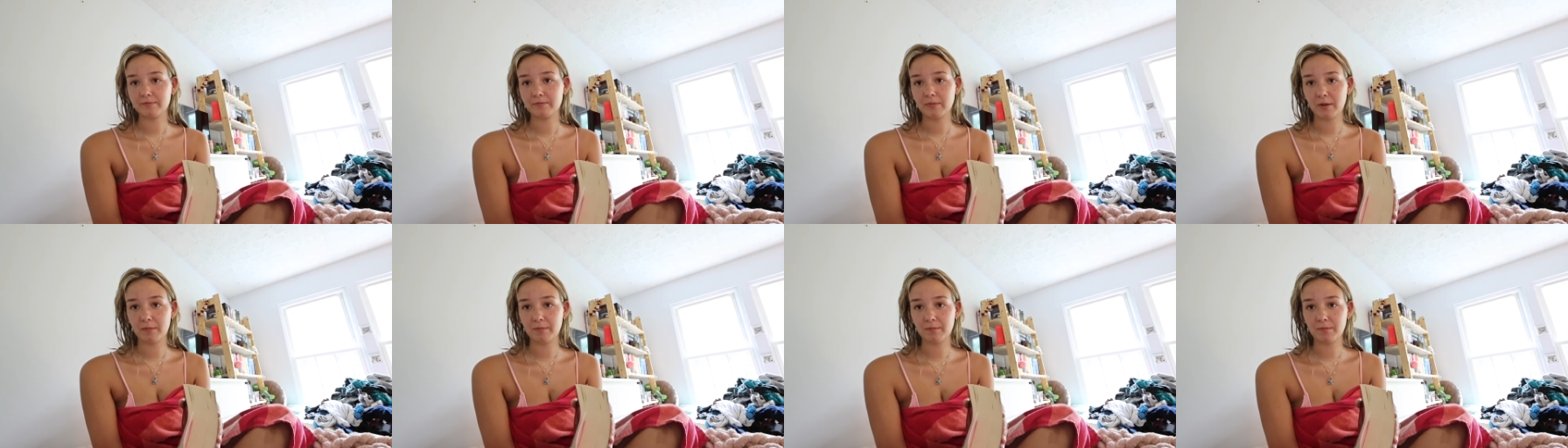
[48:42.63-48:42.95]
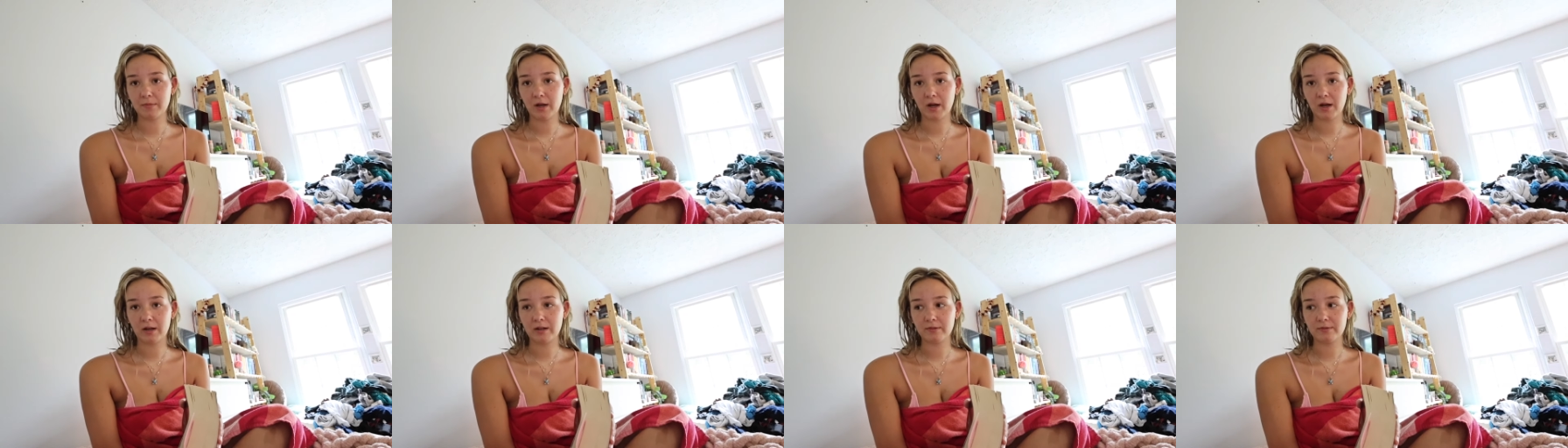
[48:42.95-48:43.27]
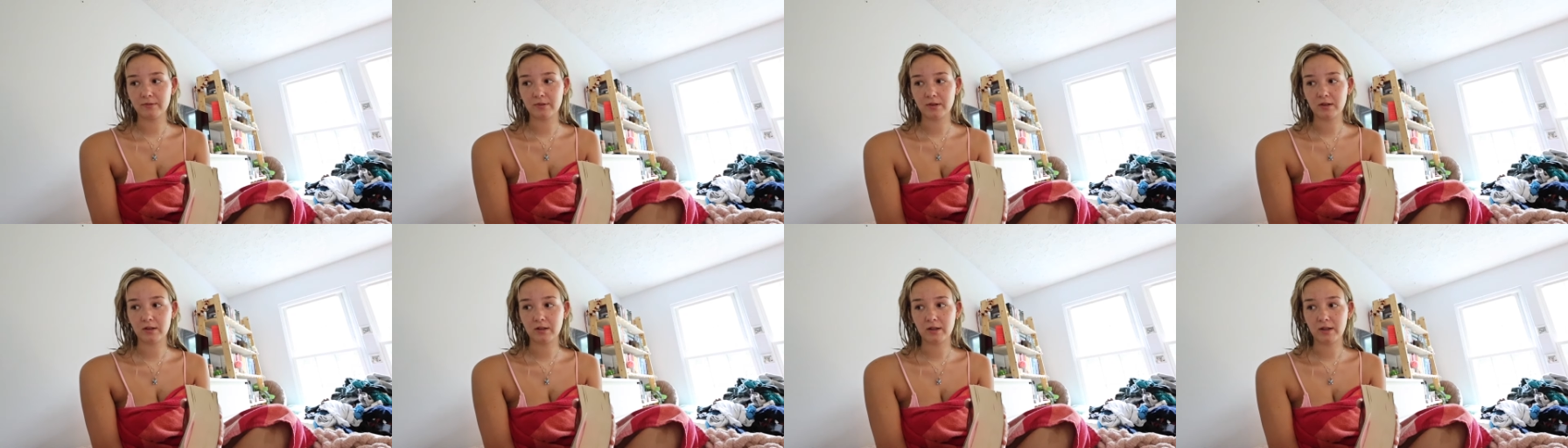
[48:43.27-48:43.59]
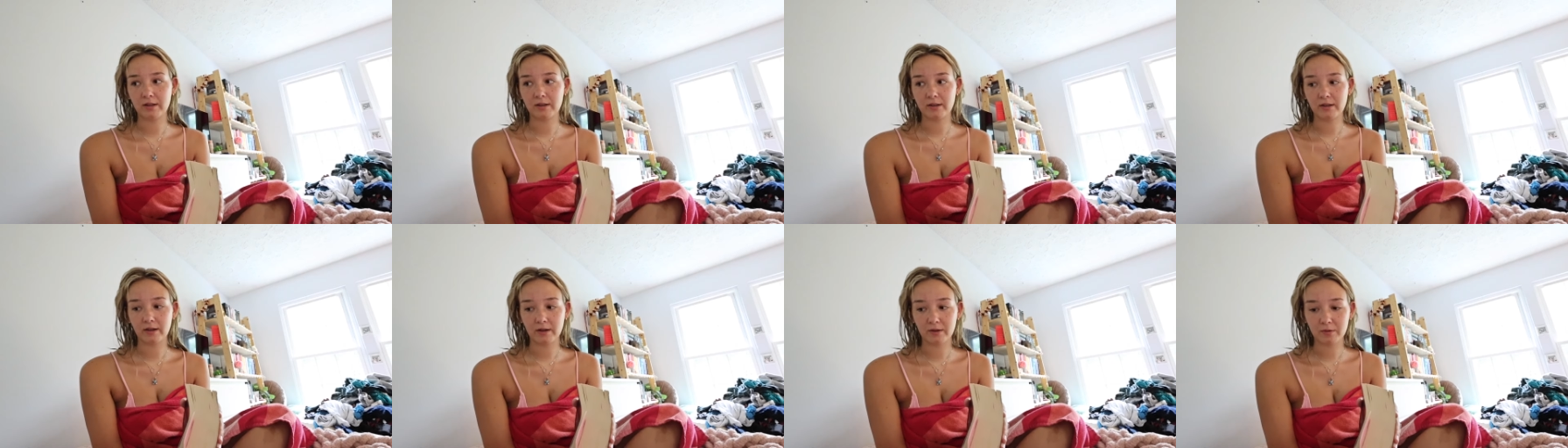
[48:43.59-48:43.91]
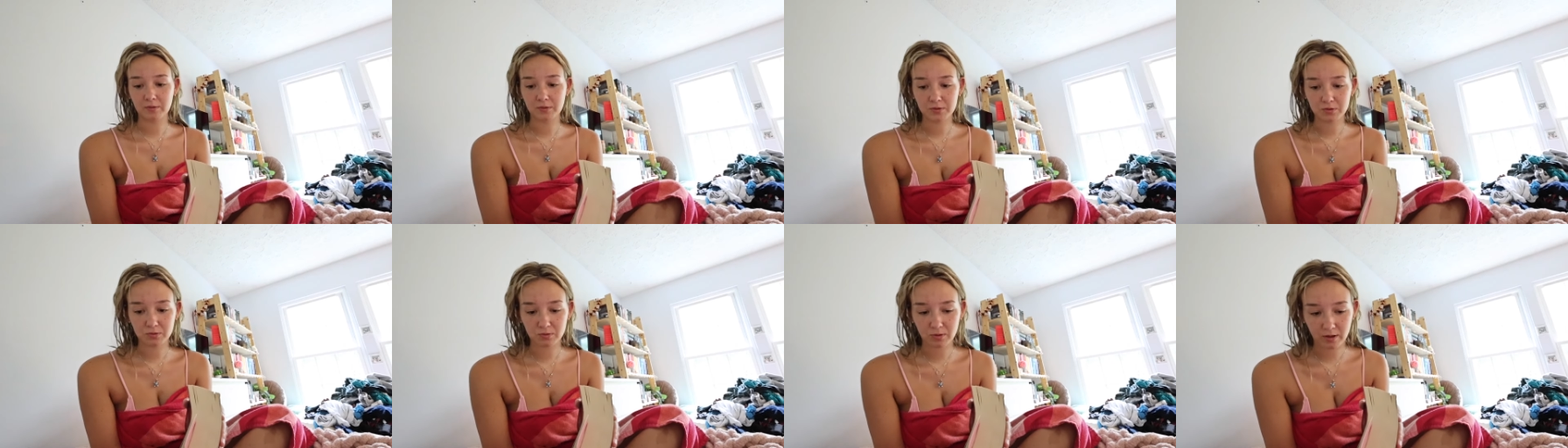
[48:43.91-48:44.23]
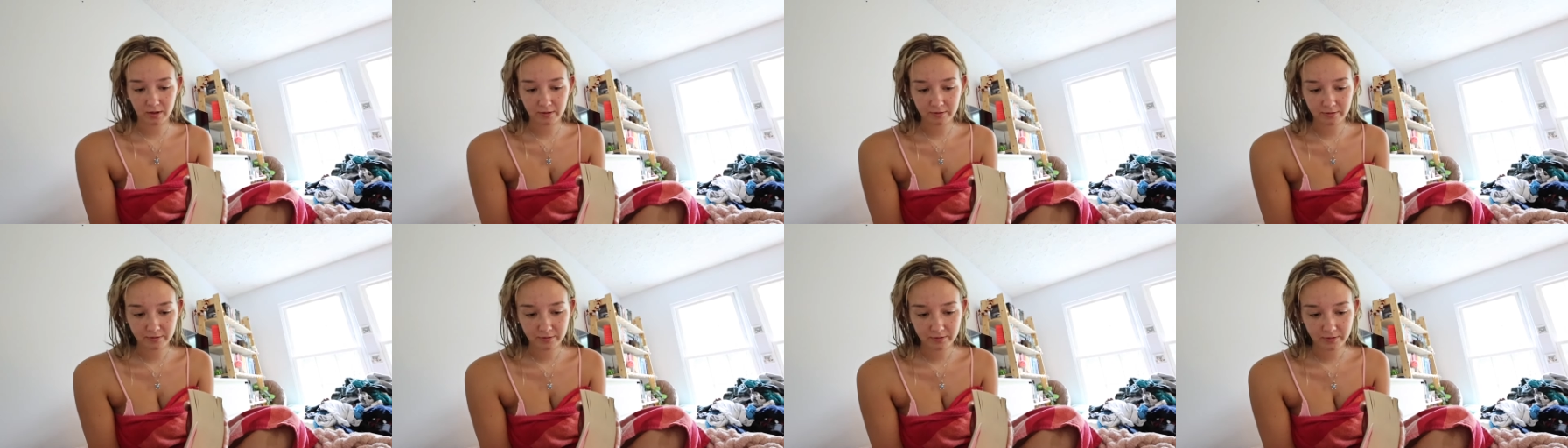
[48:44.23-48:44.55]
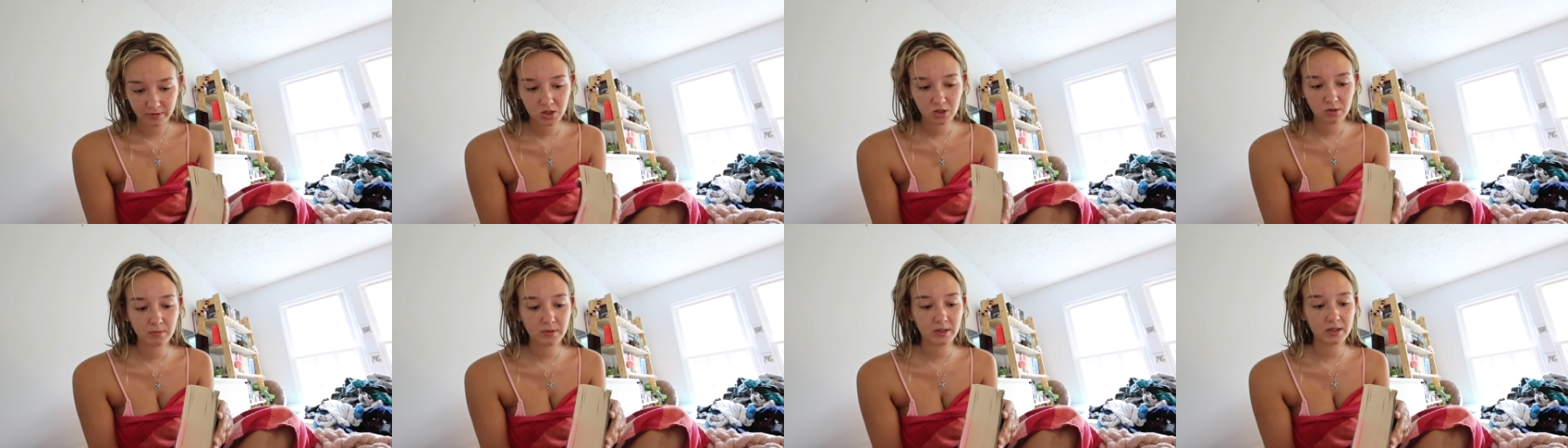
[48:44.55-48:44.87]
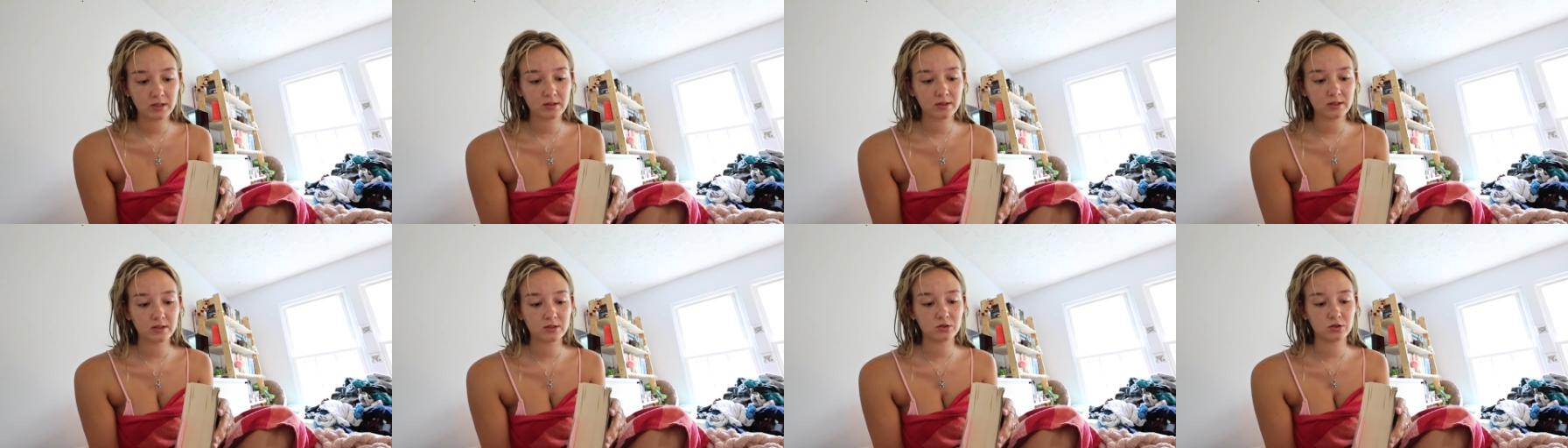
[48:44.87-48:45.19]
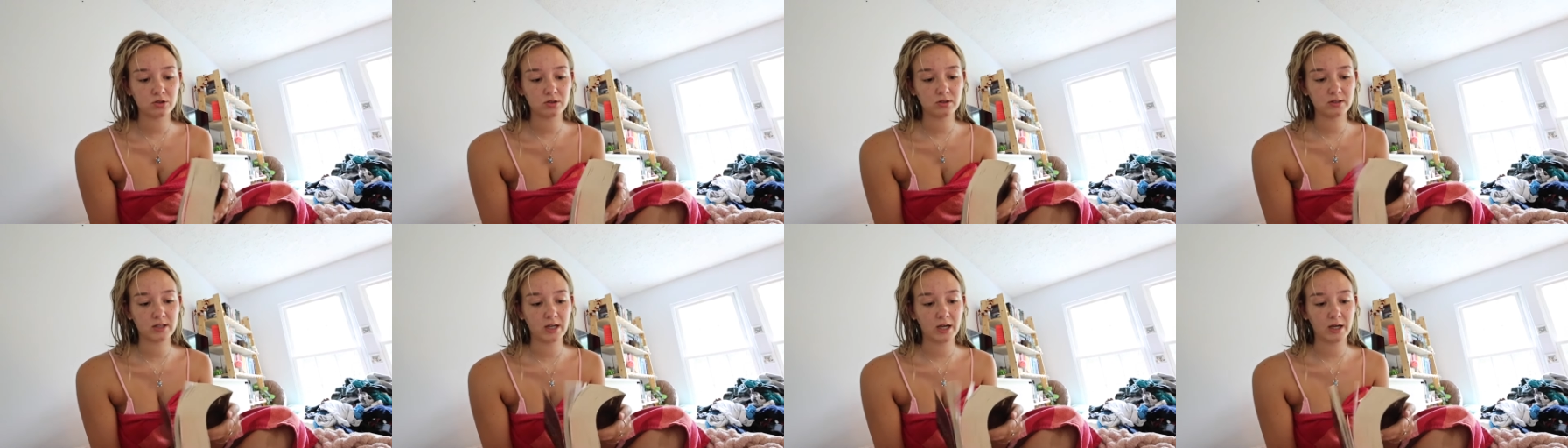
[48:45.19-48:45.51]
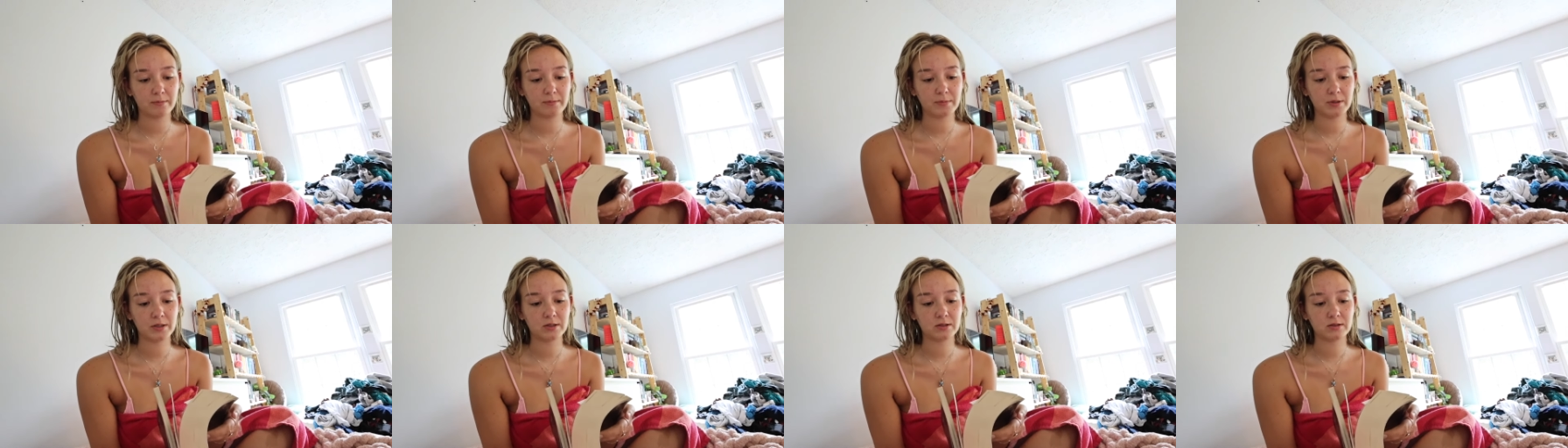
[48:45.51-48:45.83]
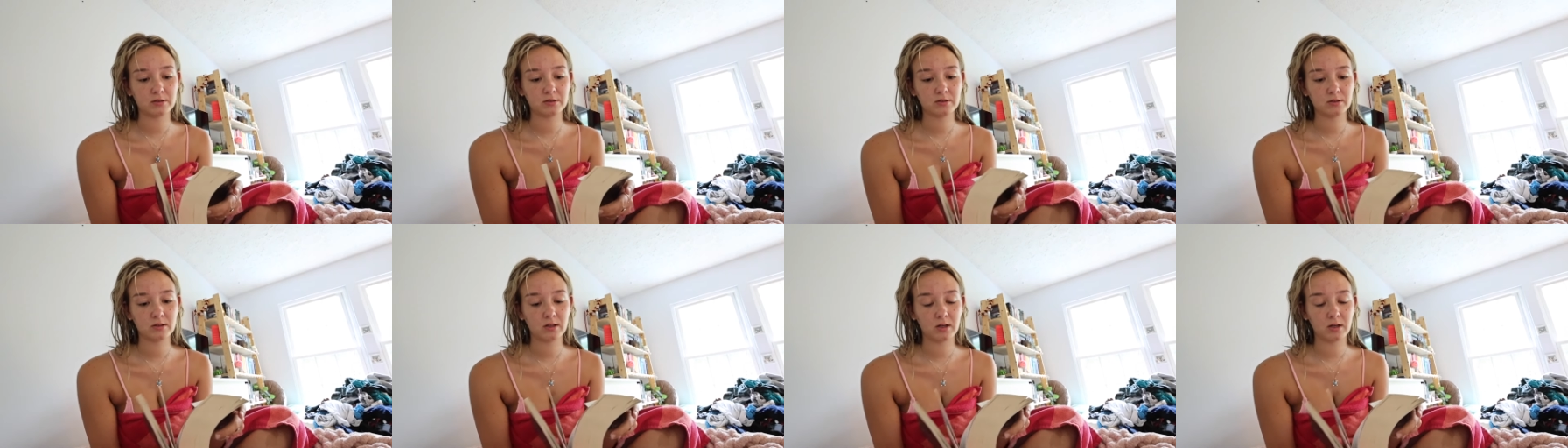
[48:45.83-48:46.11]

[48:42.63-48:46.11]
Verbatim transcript: I'm not even gonna lie, that was rough. Too many things just happened.